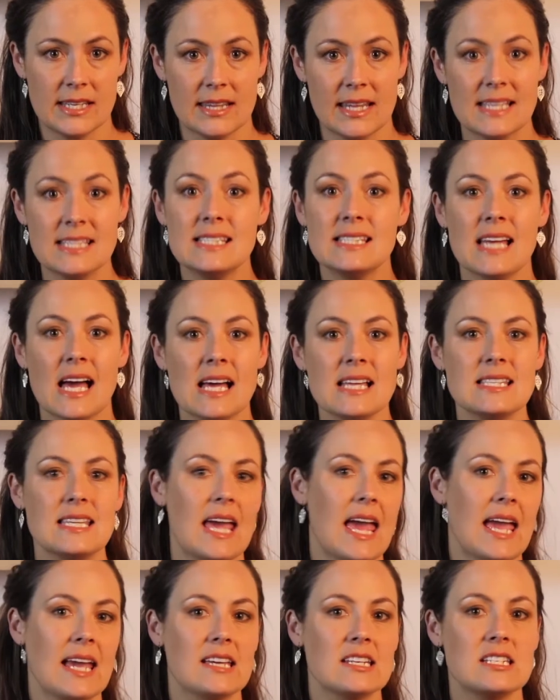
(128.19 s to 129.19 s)
and they start
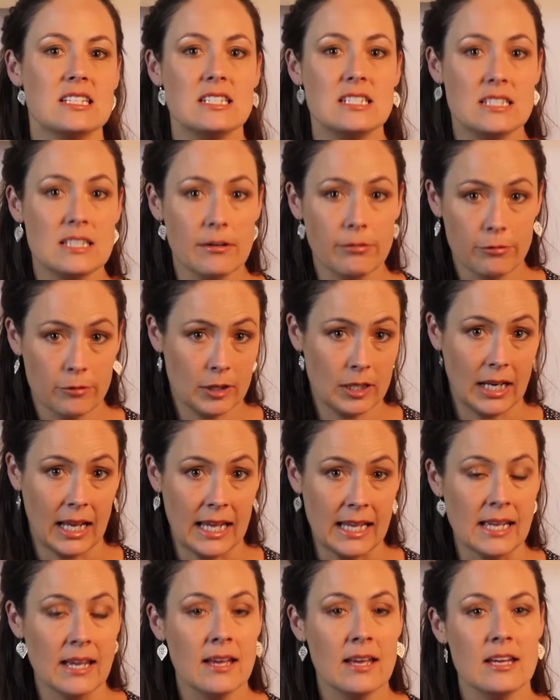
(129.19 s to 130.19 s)
to act
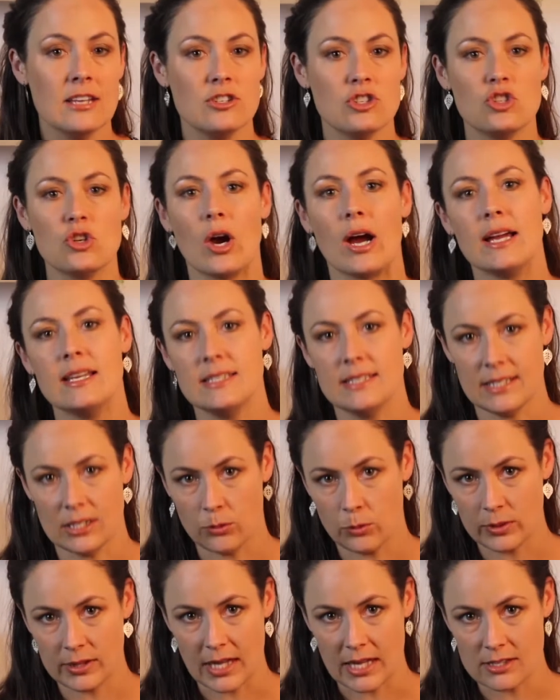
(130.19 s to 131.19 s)
differently to try and deal
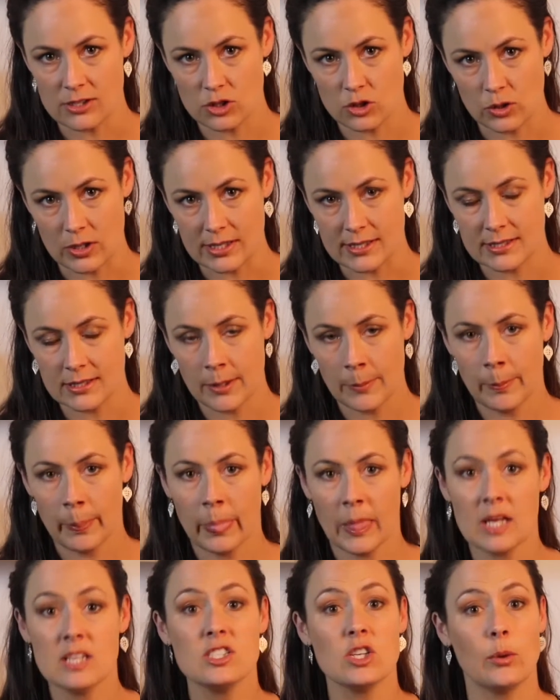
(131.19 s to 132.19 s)
with that stress.
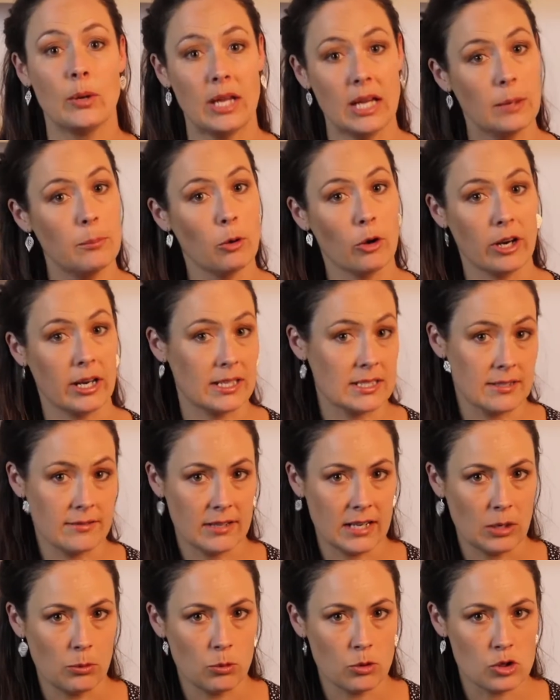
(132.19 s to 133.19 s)
So egg
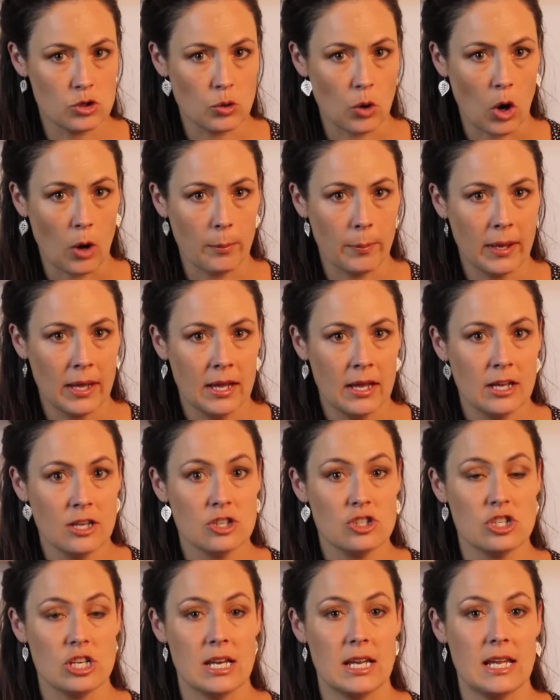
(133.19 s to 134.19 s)
productivity will drop,
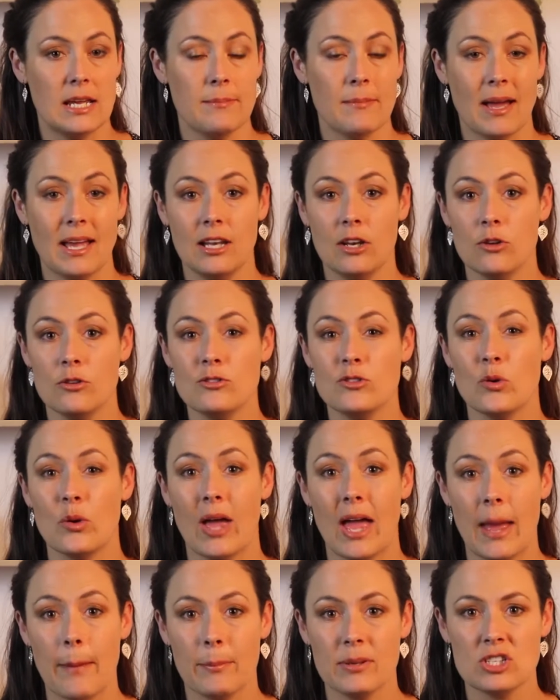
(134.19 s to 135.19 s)
she may lose her
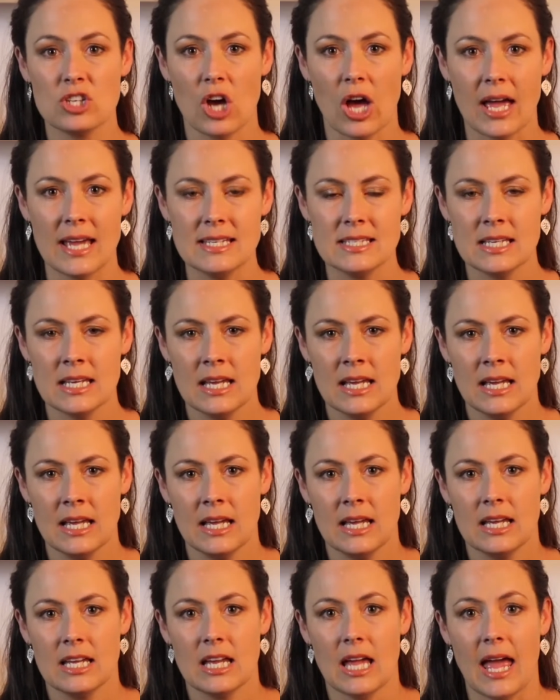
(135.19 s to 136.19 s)
appetite.
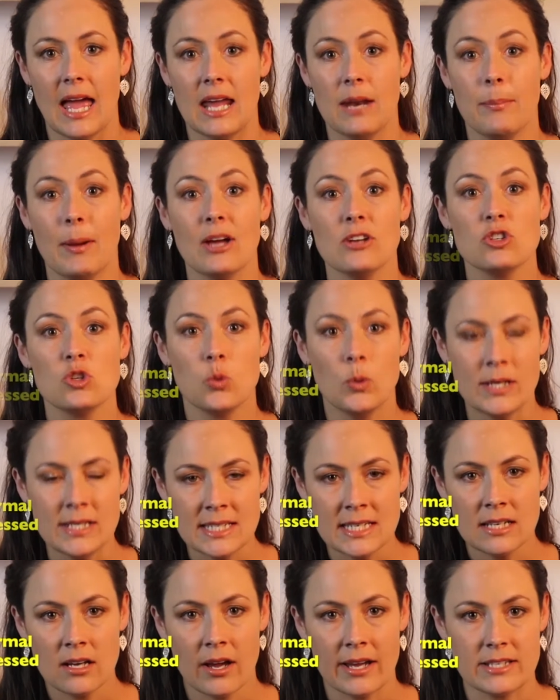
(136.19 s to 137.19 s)
At about
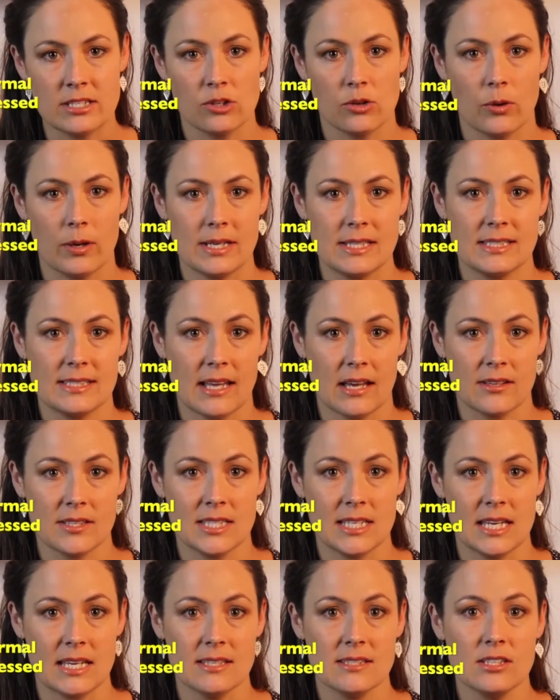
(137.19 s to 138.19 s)
29 degrees
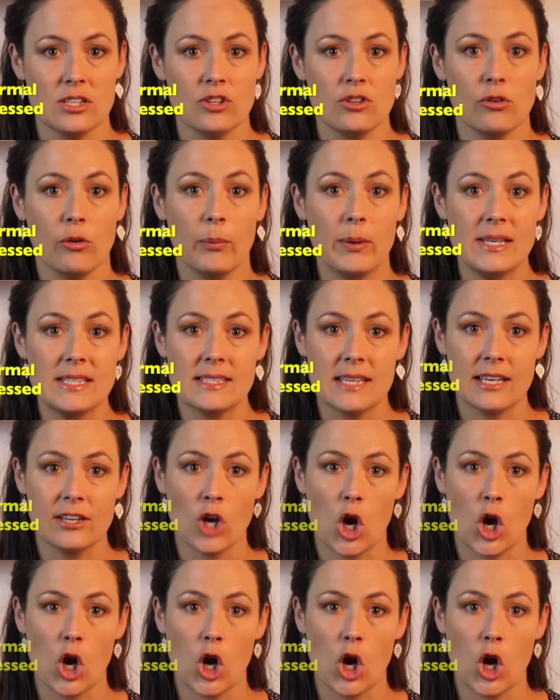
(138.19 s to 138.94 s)
Celsius, you'll be seeing